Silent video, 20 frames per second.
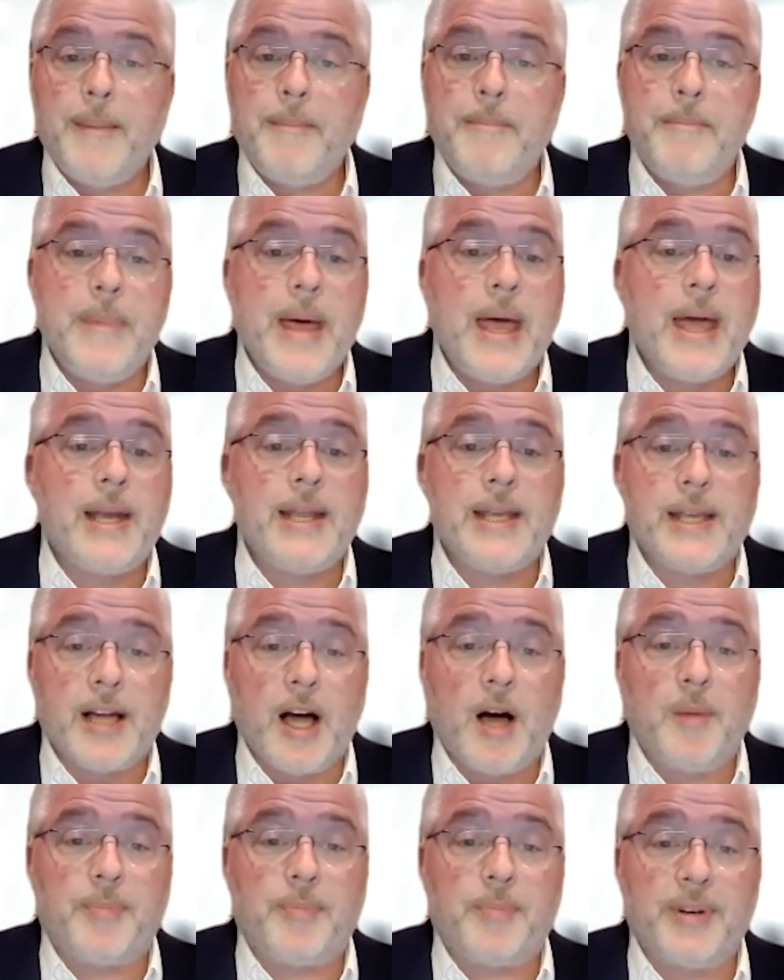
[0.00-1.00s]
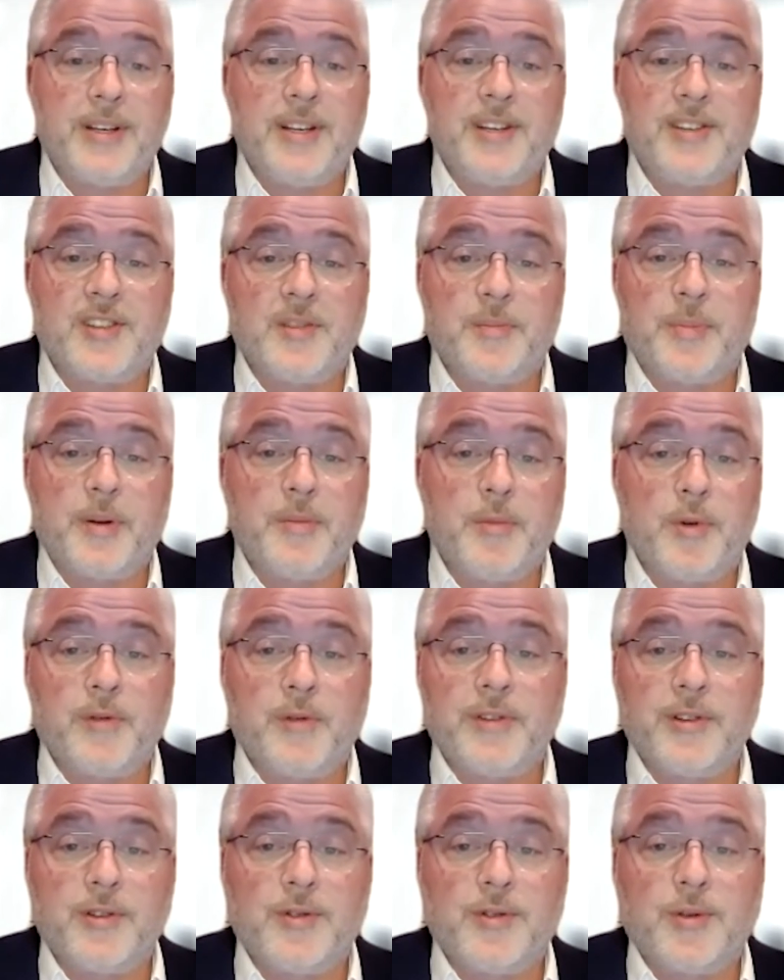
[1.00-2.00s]
many companies have been
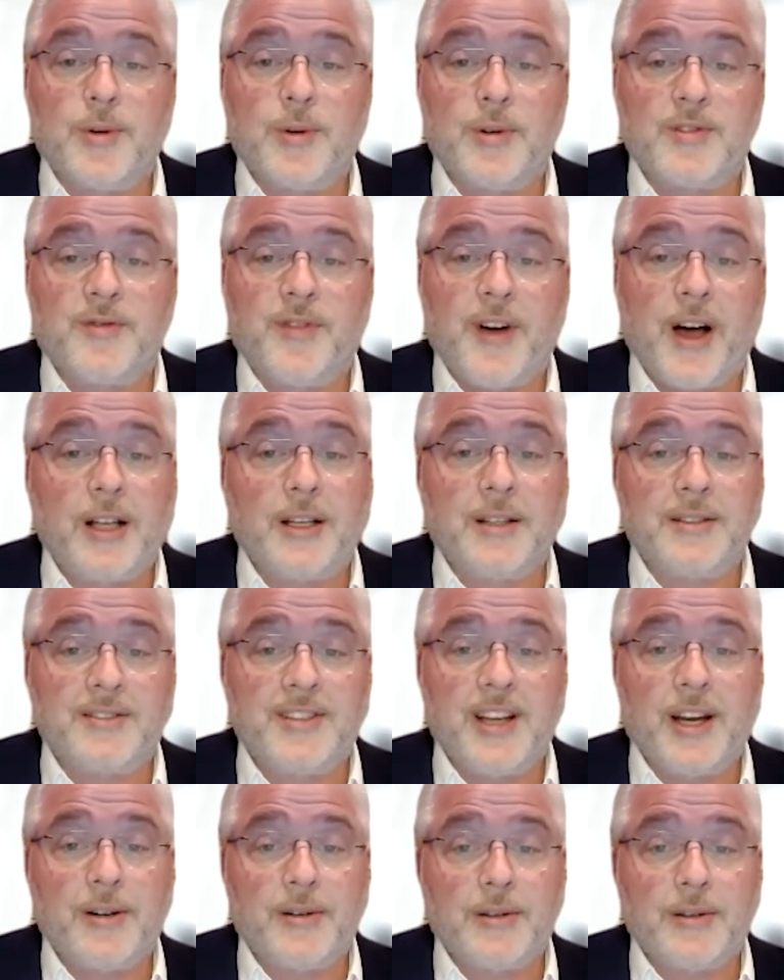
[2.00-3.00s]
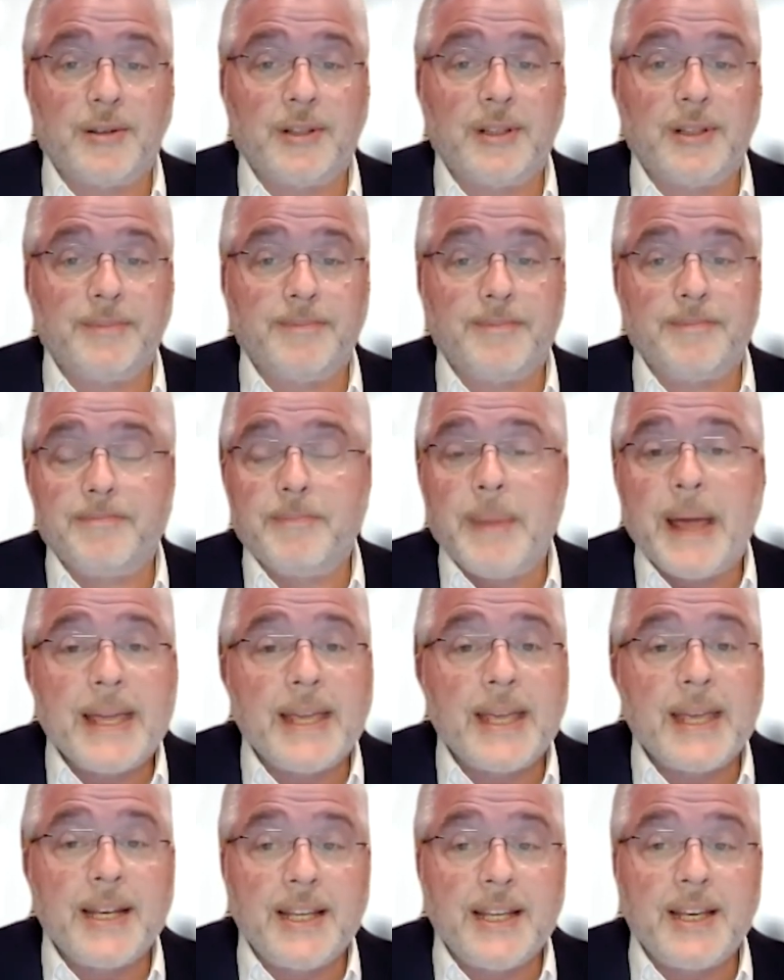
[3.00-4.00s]
moving towards voluntarily
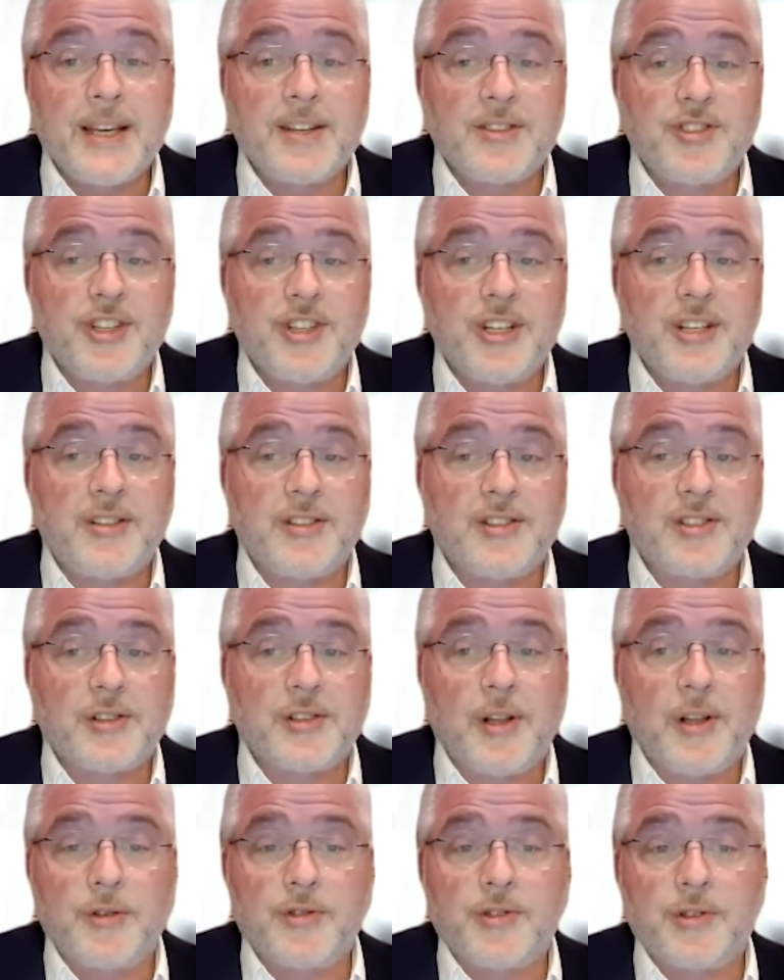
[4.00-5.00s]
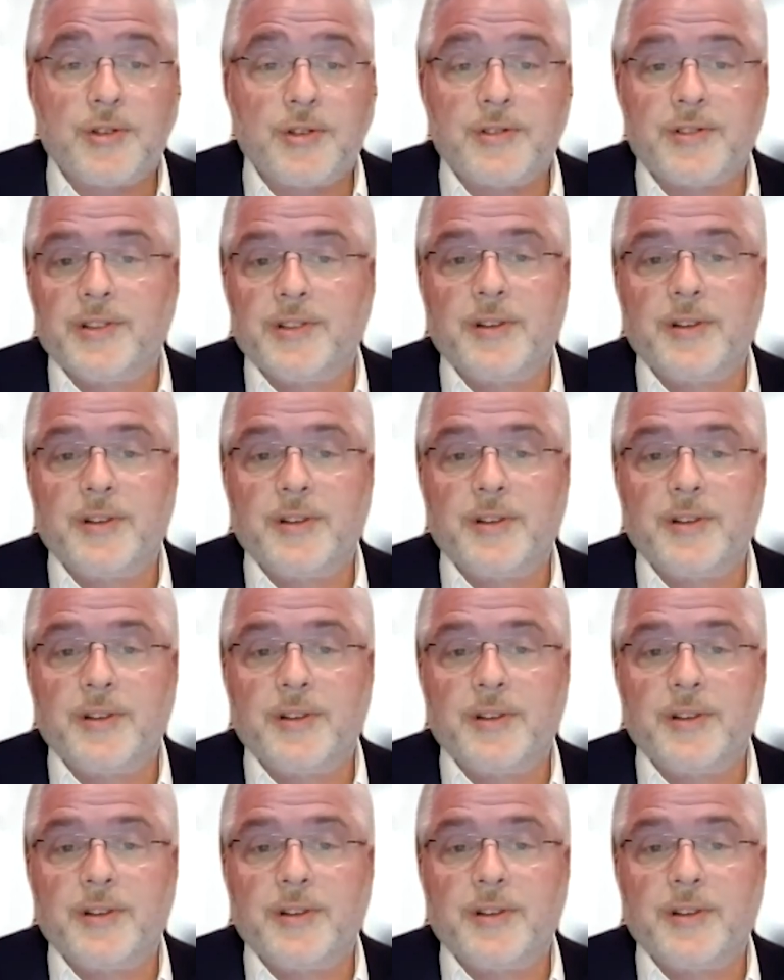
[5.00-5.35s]
making ESG disclosures,